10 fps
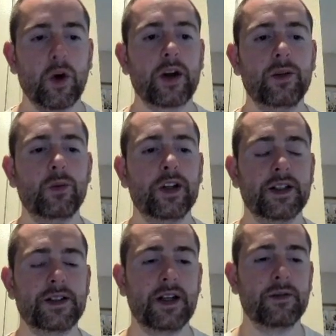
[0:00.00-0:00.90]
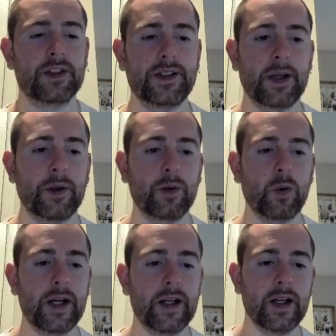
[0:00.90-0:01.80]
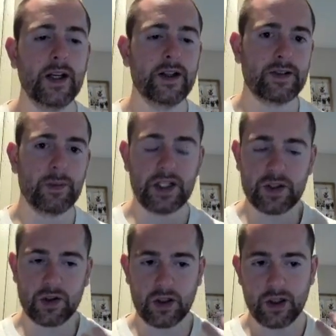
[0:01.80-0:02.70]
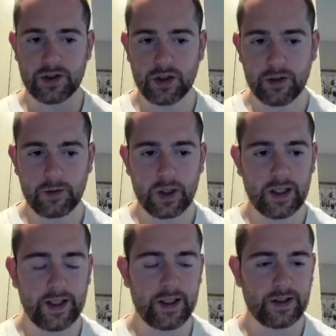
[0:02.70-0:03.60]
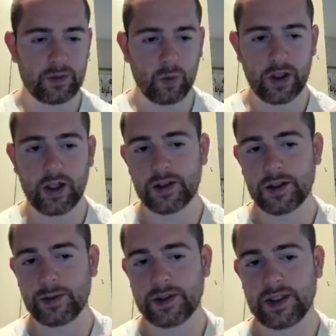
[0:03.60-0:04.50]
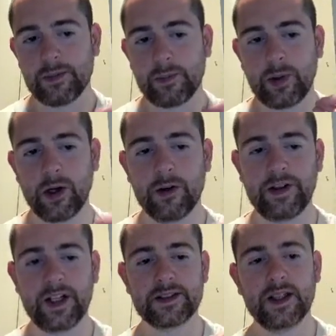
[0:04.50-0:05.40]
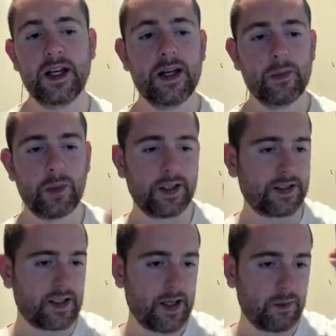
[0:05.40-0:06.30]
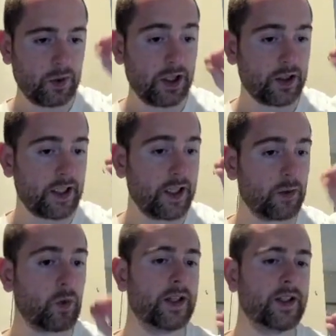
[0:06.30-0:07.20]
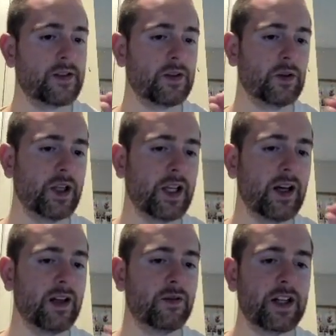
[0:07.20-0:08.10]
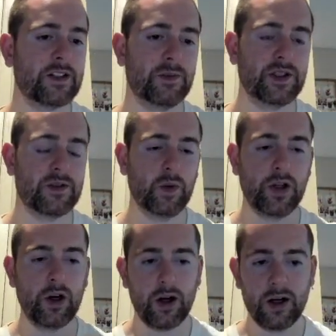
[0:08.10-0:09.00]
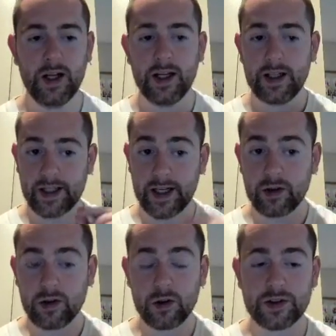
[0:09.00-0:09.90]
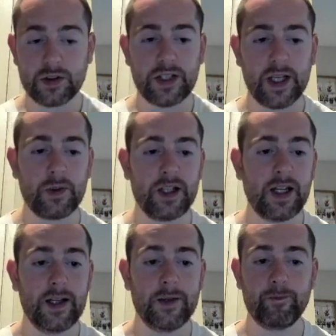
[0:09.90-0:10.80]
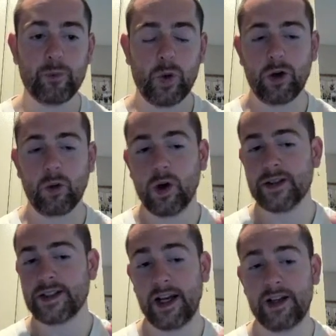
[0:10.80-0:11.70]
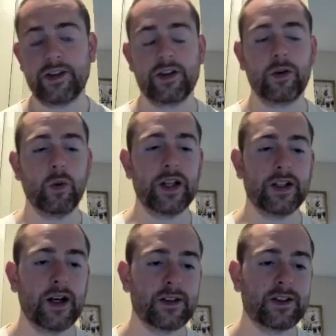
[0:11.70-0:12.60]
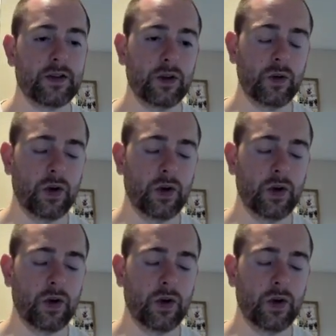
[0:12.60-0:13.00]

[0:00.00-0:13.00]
working with us every step of the way to make sure our software is 100% perfect by the time we are getting ready to get investments. We are getting closer day by day. We are 1/10 of the way there to